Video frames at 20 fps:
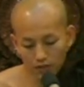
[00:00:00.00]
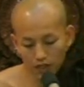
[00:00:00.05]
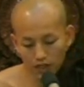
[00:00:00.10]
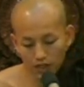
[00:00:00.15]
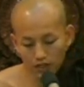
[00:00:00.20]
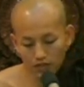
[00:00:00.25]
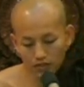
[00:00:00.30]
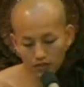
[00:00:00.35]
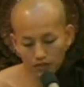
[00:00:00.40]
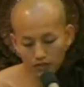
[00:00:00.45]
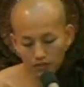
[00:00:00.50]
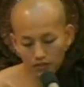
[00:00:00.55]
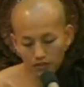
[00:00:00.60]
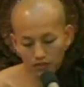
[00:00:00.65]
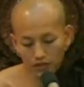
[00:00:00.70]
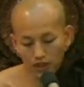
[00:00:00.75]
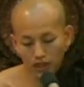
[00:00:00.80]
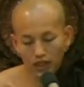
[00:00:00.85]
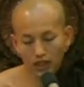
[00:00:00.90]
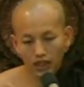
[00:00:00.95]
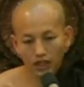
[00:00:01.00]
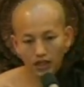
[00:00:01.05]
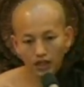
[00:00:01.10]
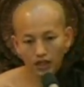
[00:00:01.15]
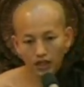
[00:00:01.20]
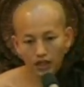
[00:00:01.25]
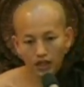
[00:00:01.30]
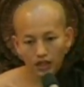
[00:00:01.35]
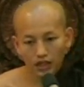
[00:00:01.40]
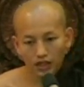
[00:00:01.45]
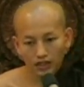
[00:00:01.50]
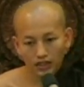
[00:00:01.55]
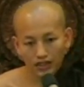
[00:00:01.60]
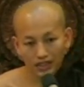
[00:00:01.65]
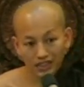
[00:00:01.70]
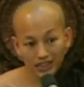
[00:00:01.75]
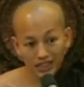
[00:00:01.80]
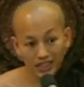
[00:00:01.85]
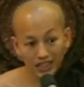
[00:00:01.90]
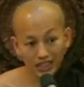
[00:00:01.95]
Buddha use the
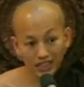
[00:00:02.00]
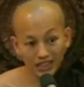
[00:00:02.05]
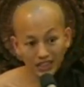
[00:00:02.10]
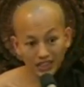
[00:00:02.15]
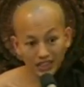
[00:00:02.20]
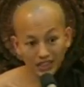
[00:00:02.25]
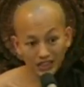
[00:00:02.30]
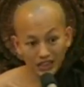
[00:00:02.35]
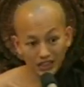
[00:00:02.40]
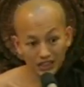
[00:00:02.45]
chain,